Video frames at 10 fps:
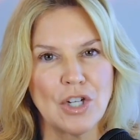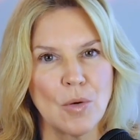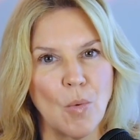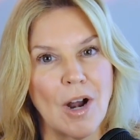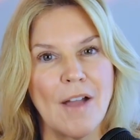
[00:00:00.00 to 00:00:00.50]

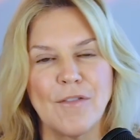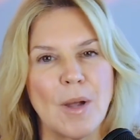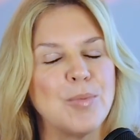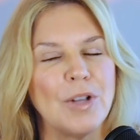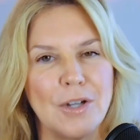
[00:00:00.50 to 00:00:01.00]
where I have
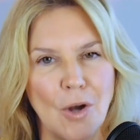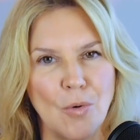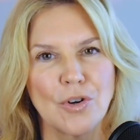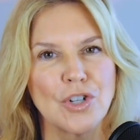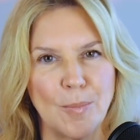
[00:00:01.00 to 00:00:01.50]
complete
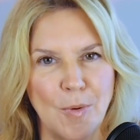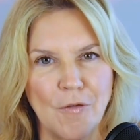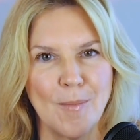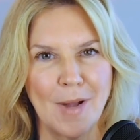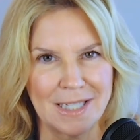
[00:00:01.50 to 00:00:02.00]
ownership
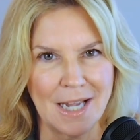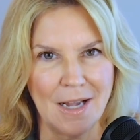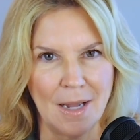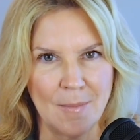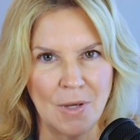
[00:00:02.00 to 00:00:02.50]
over my
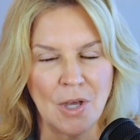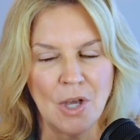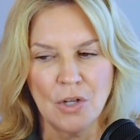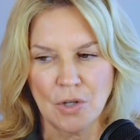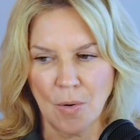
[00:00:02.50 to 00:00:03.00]
time.
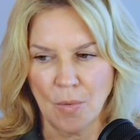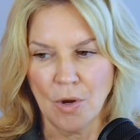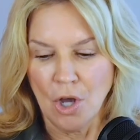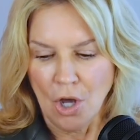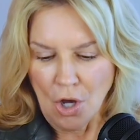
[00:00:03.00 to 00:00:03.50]
So
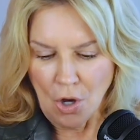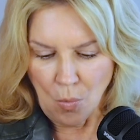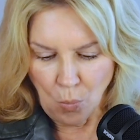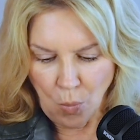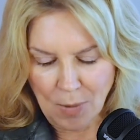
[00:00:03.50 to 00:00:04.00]

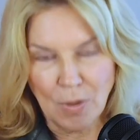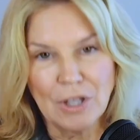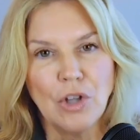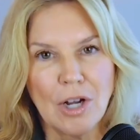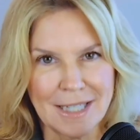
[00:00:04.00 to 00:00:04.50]
when we
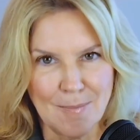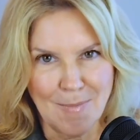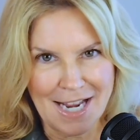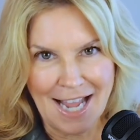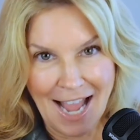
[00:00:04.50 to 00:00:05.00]
looked at
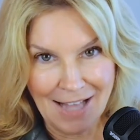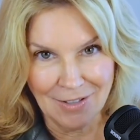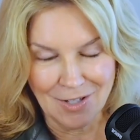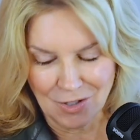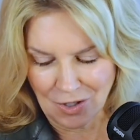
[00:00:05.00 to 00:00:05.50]
my
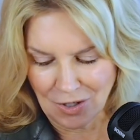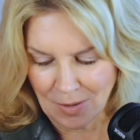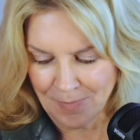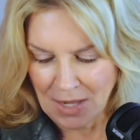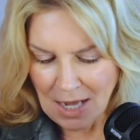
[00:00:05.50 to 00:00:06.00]

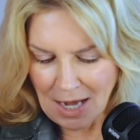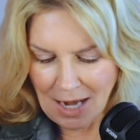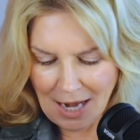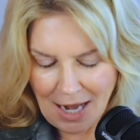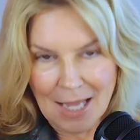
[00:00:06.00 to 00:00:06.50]
calendar,
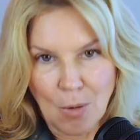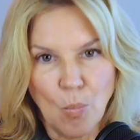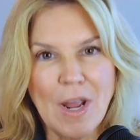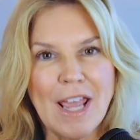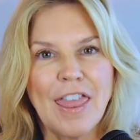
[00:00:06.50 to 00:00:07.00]

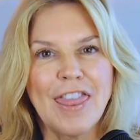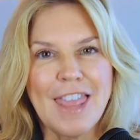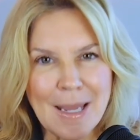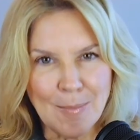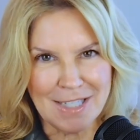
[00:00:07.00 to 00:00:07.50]
we
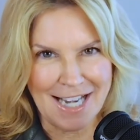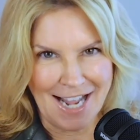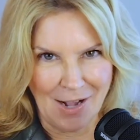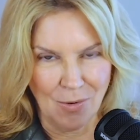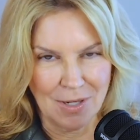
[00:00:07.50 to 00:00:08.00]
themed it
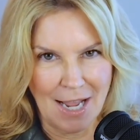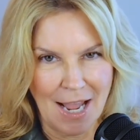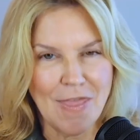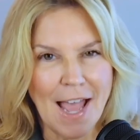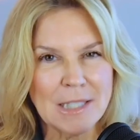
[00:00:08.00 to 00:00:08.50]
out.
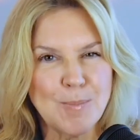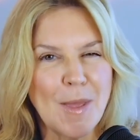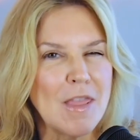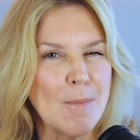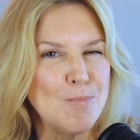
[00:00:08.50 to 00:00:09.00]
And that's been the